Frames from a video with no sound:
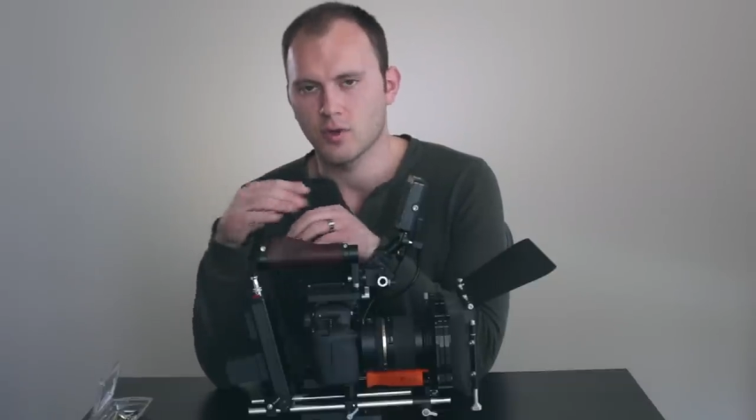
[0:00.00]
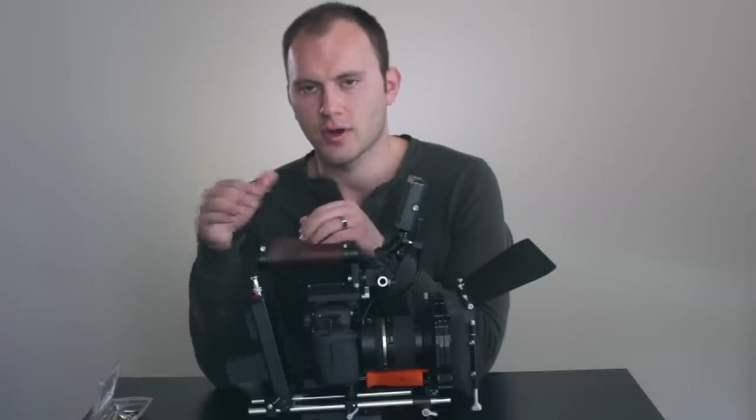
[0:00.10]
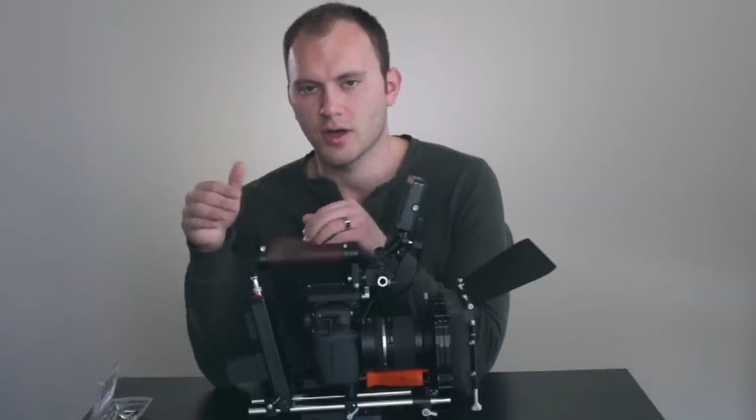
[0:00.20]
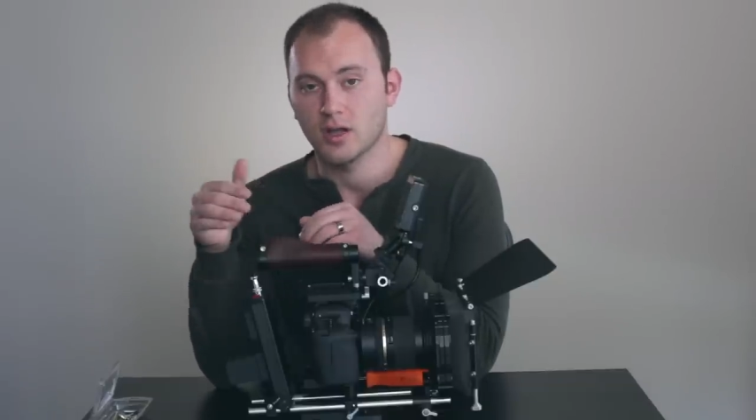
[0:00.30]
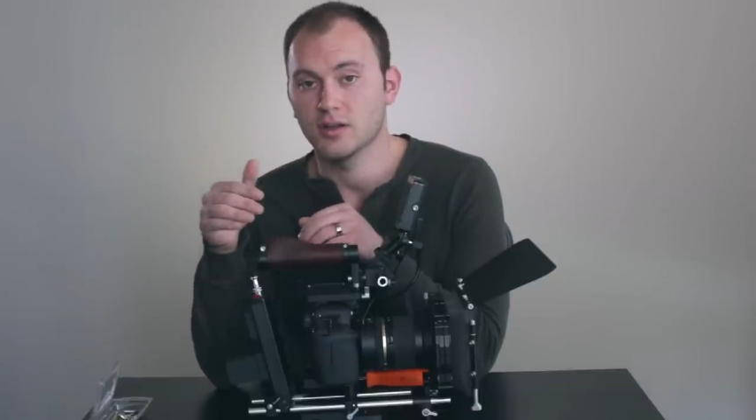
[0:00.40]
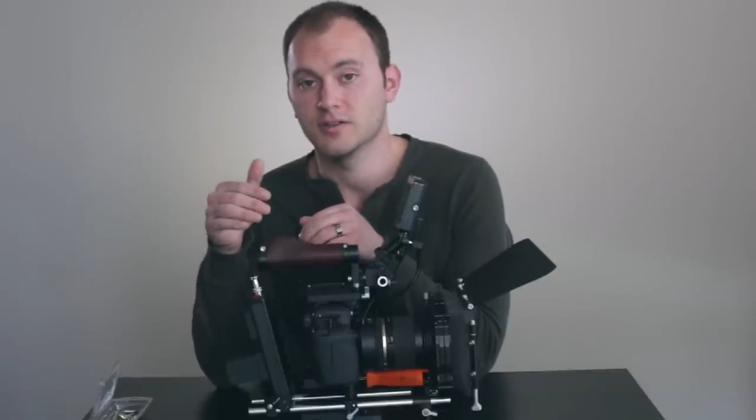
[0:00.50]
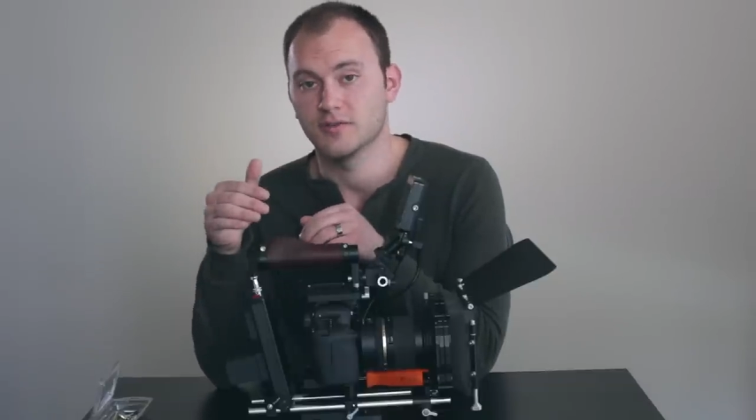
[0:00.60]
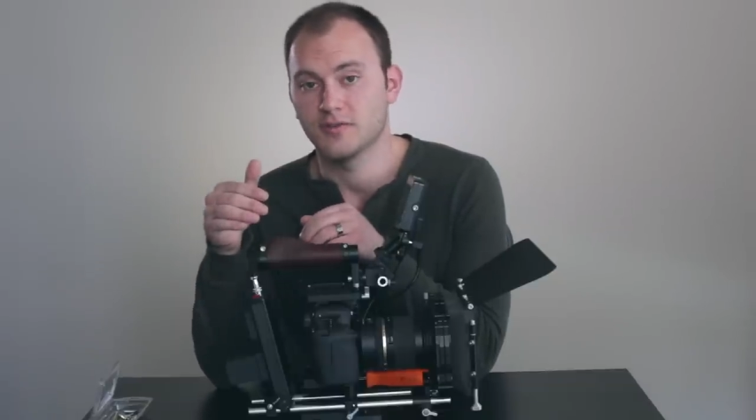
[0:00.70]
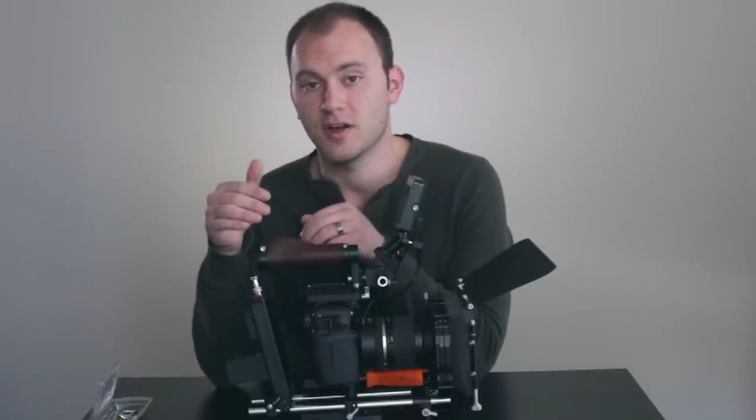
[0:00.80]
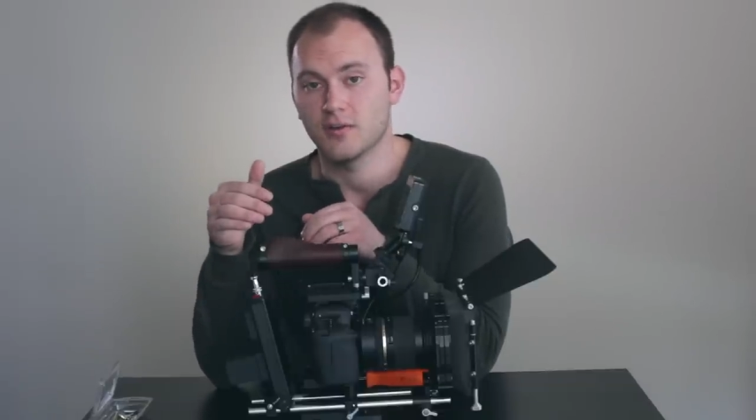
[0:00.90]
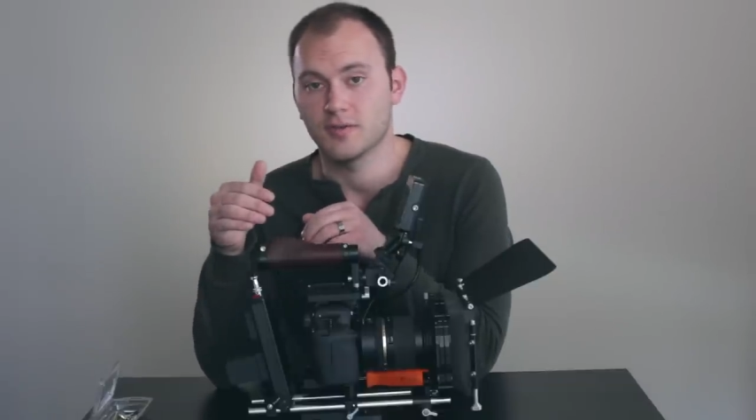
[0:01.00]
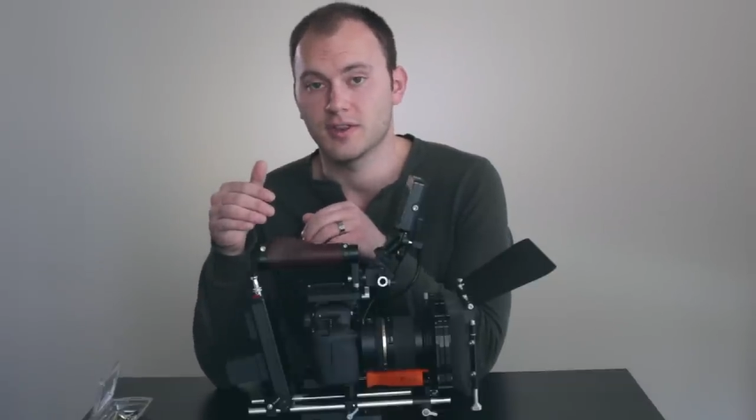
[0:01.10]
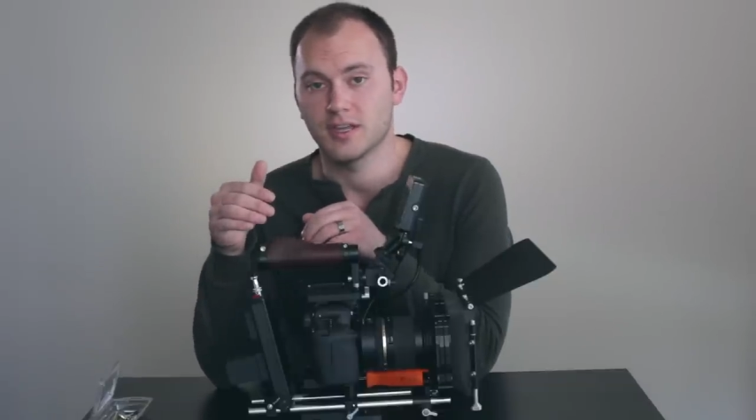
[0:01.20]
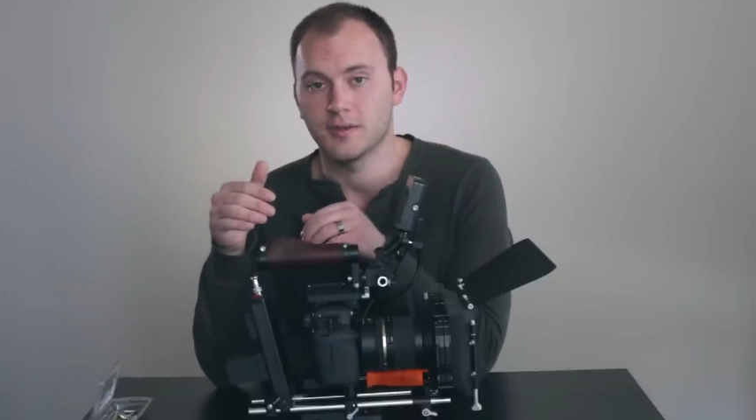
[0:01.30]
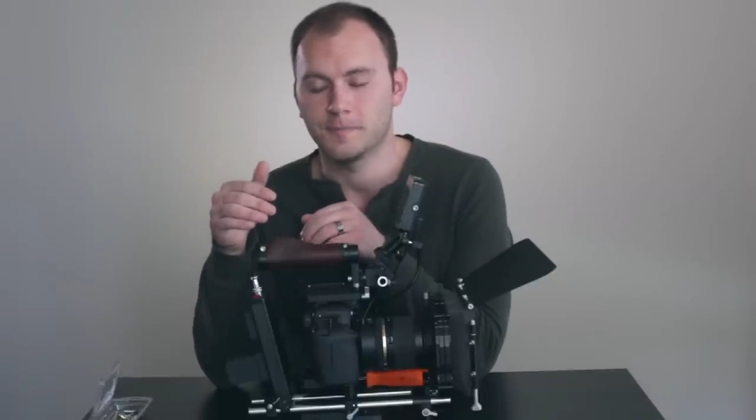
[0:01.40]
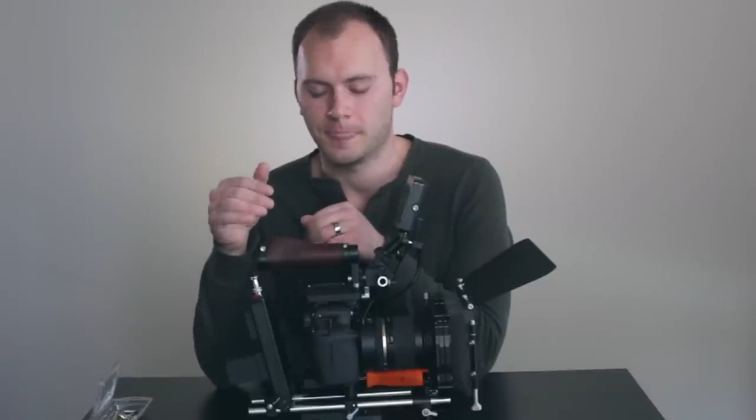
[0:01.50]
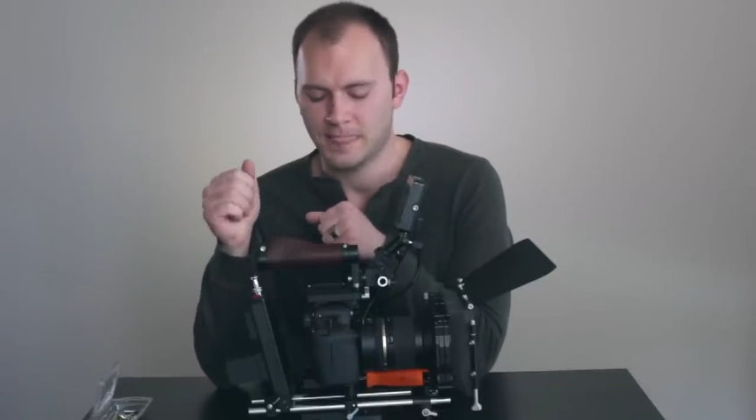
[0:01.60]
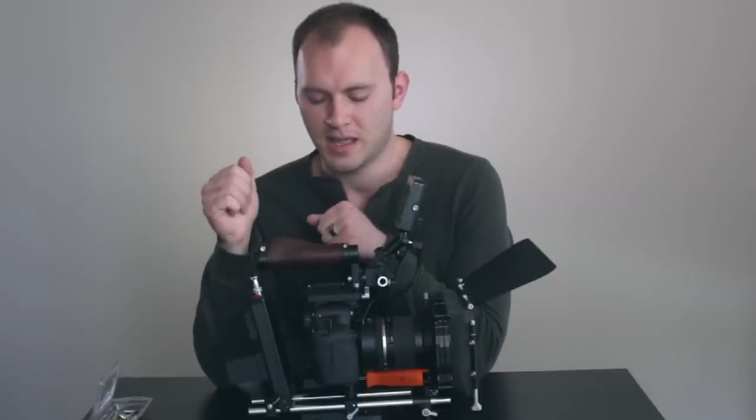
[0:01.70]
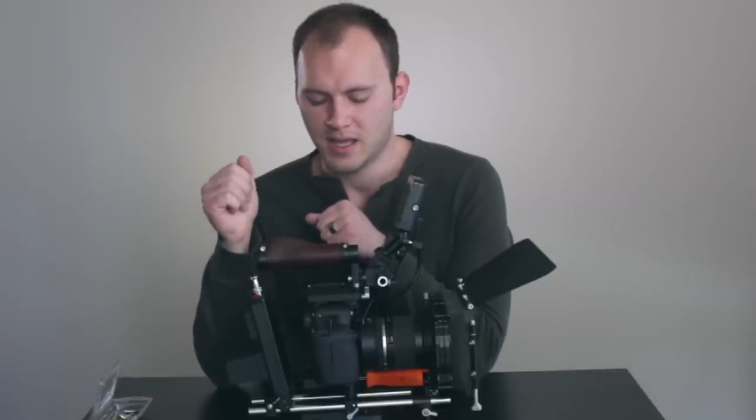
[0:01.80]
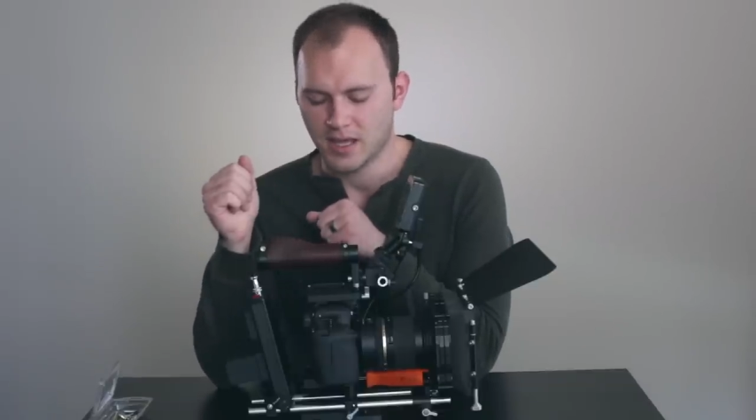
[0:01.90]
what all is involved with it.
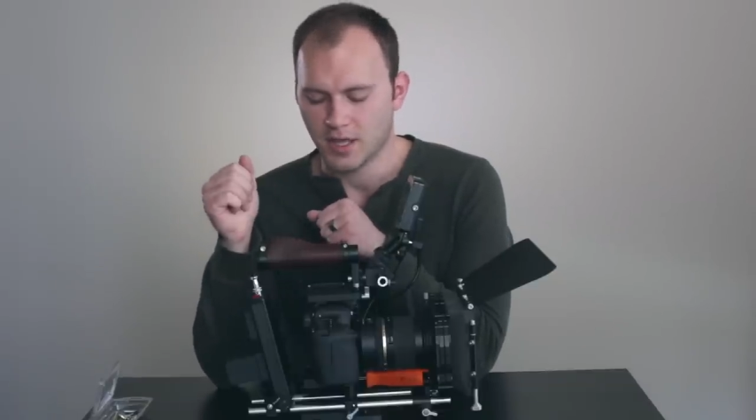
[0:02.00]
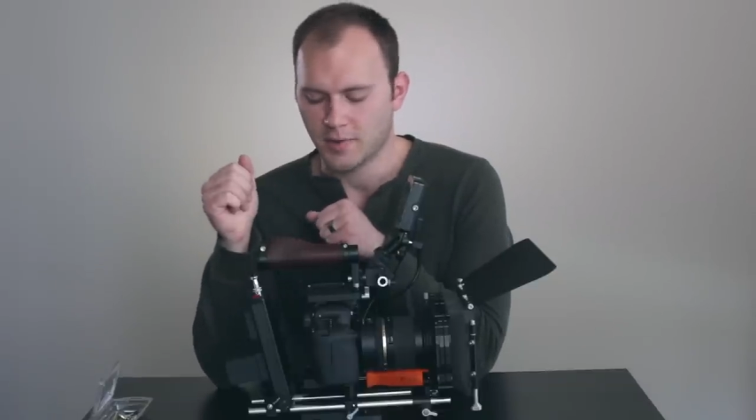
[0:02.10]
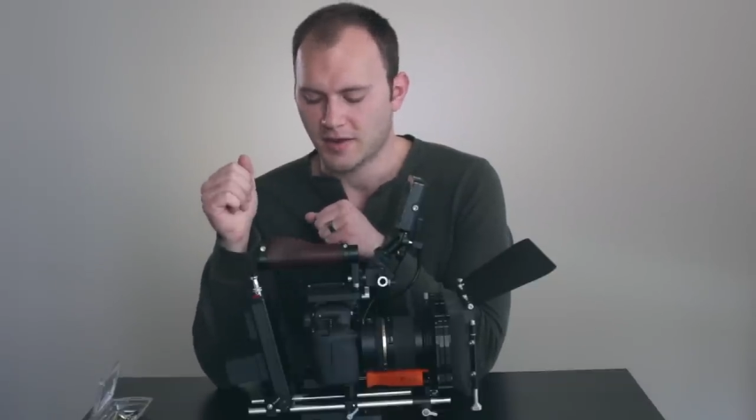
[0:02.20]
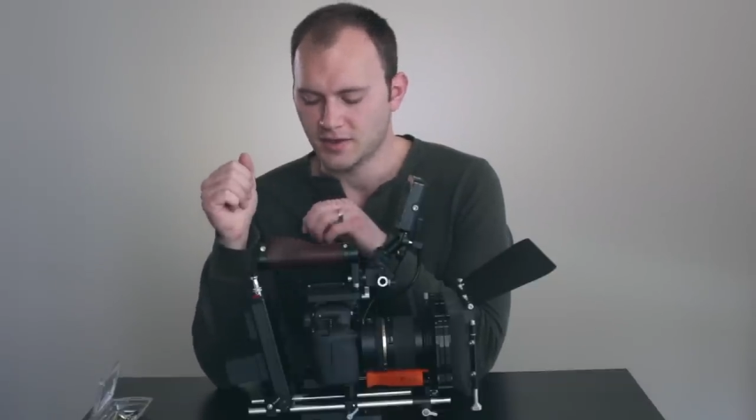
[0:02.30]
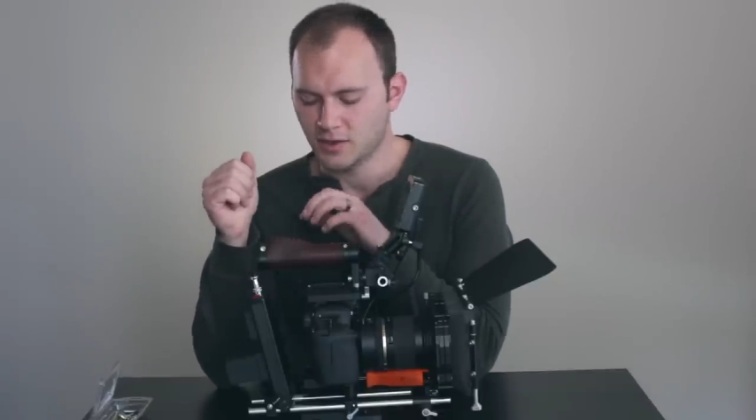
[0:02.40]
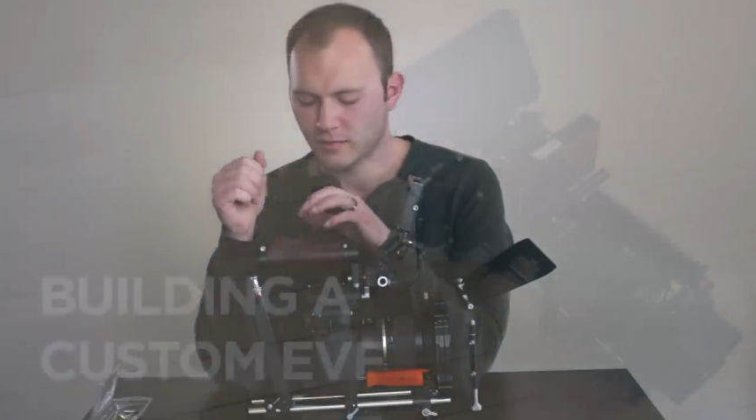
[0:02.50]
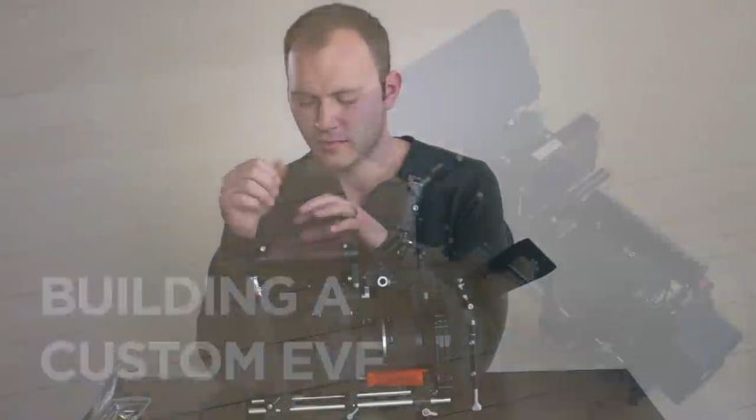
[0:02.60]
Um, I've done